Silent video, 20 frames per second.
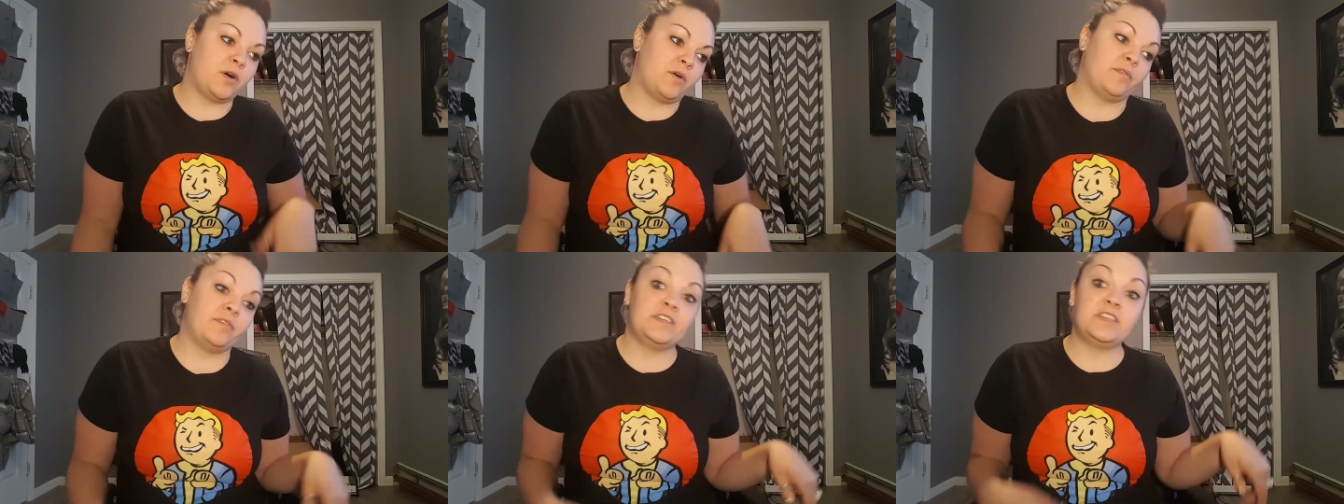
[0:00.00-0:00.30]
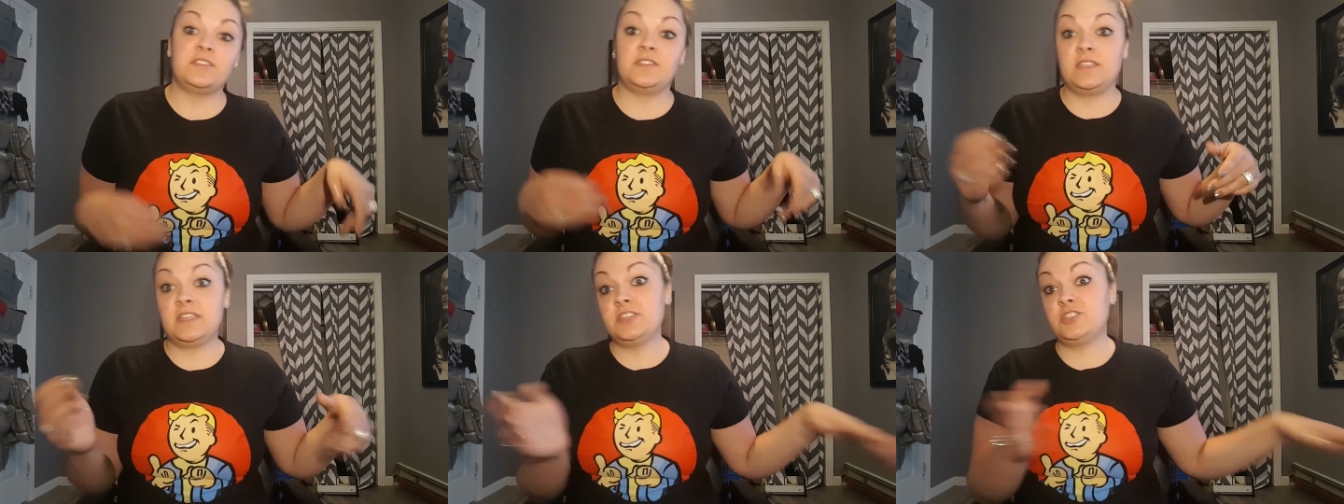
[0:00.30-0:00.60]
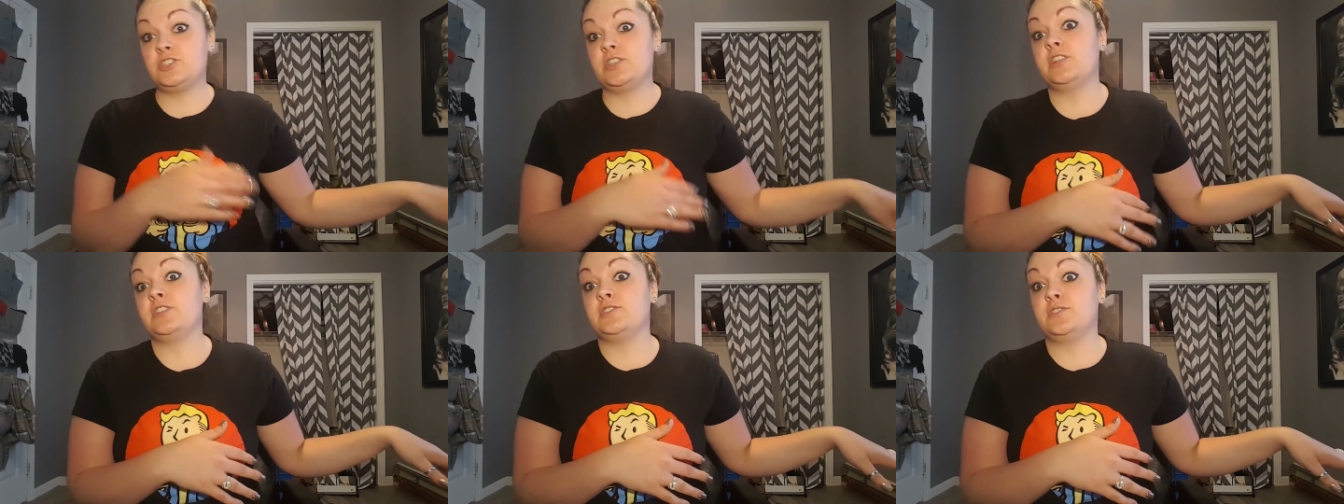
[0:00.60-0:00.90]

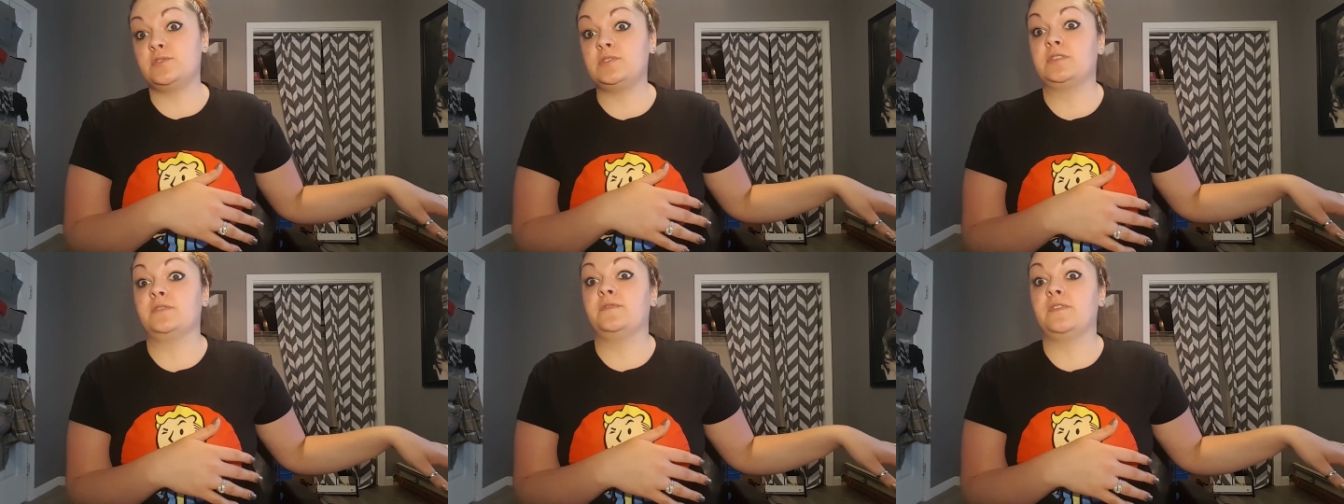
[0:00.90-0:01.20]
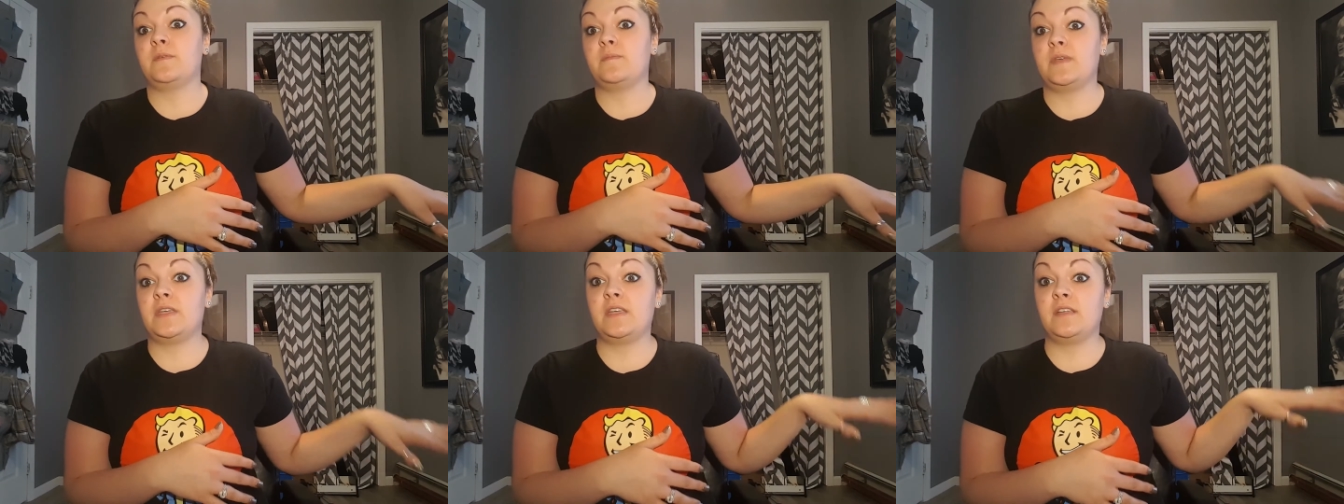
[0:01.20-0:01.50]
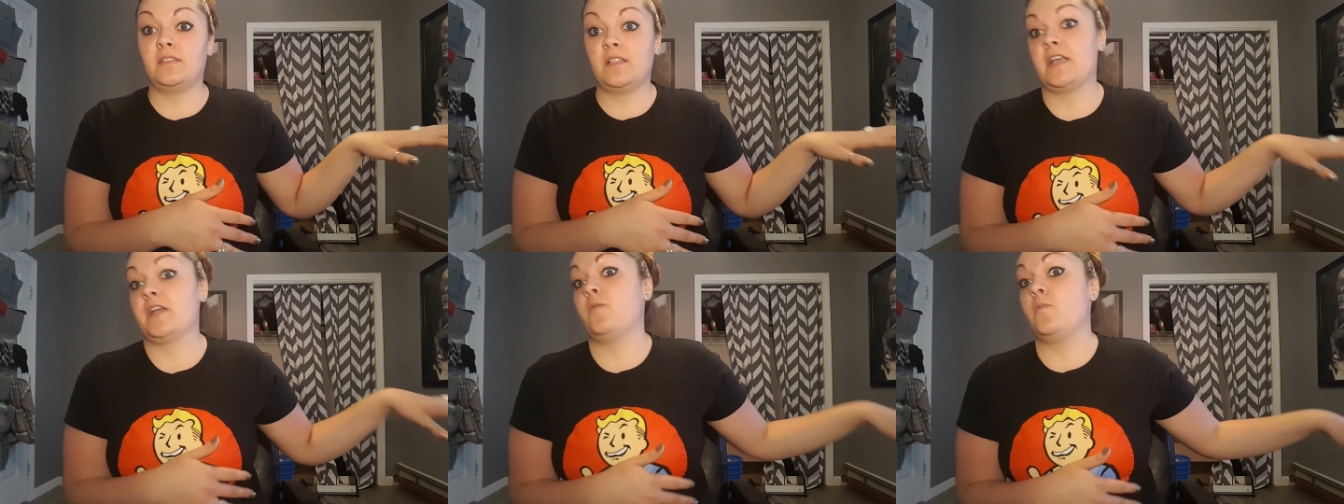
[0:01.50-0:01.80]
These jeans used to fit
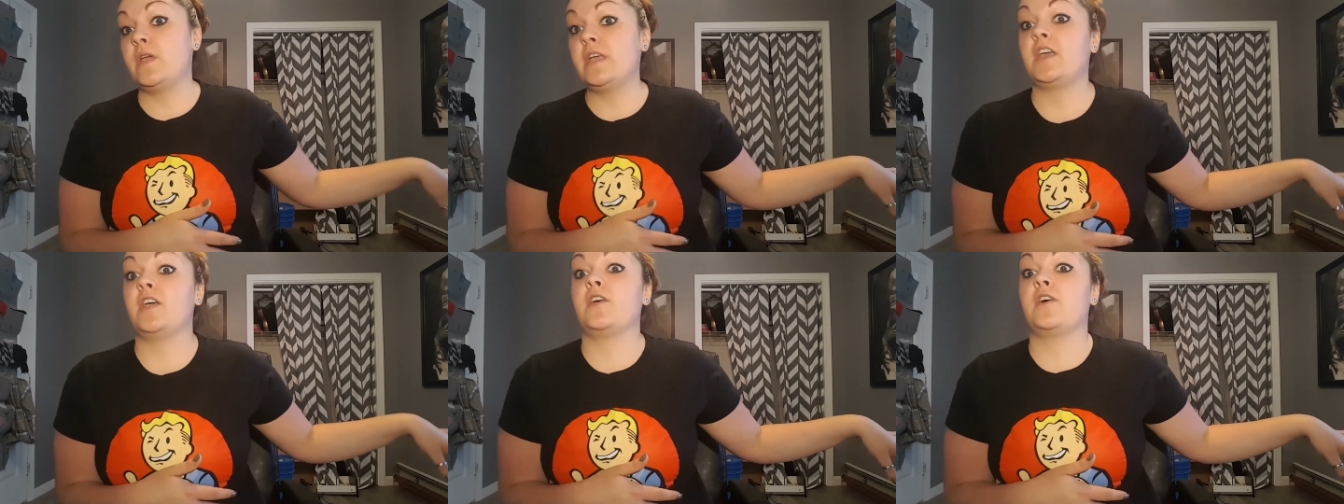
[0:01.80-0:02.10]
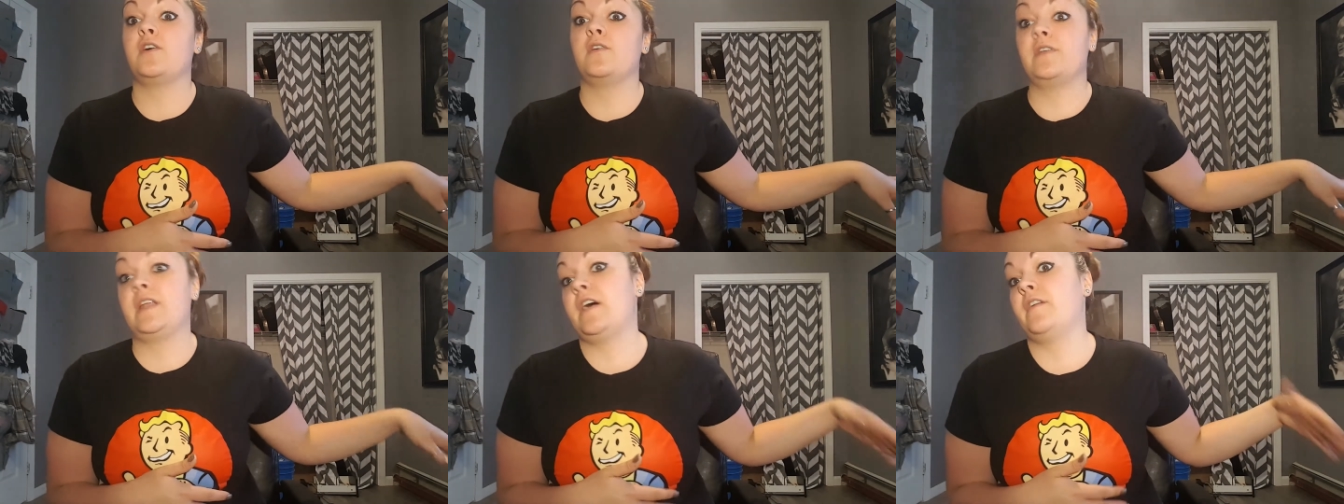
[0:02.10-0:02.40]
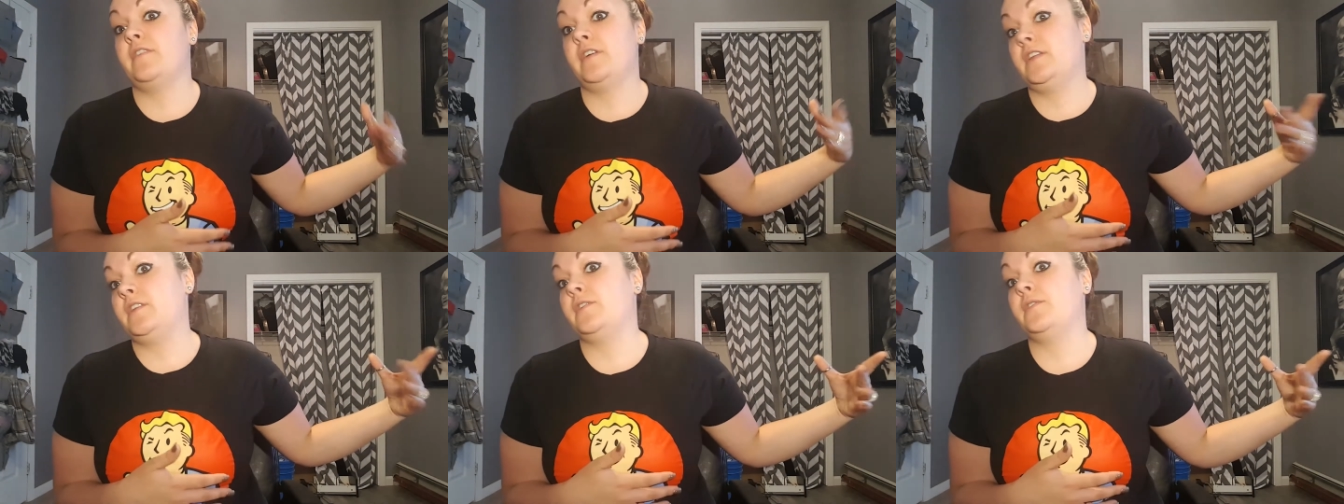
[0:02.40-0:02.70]
me like a week ago. Now
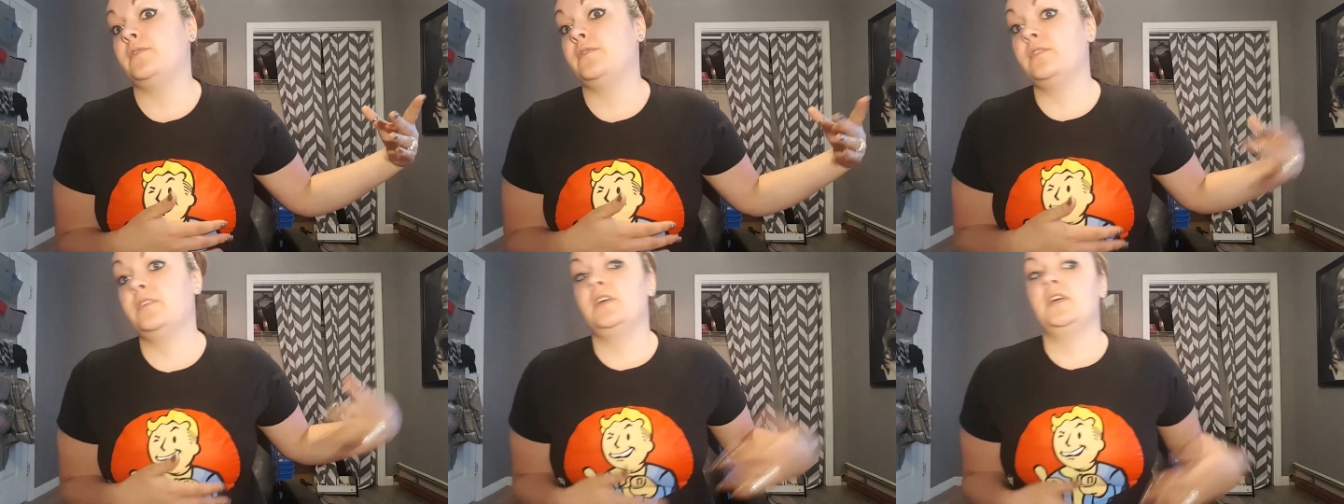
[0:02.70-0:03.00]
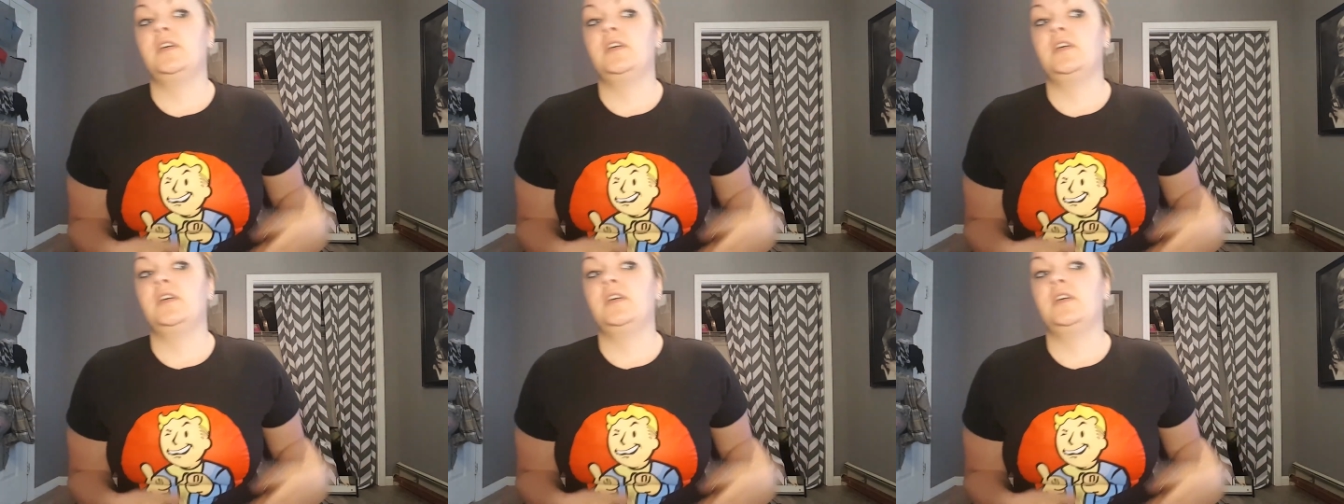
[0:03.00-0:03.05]
they don't.